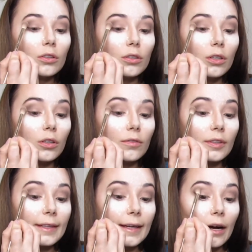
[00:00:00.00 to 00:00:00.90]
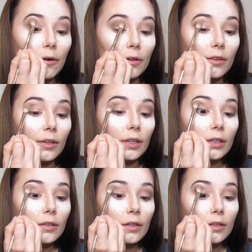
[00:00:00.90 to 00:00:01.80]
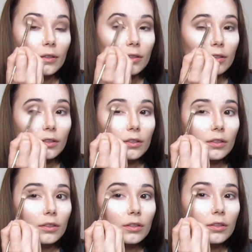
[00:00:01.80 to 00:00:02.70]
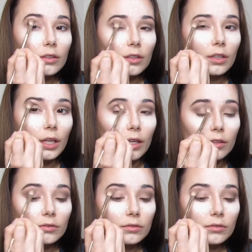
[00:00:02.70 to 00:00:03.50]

Go over the outer third. Again.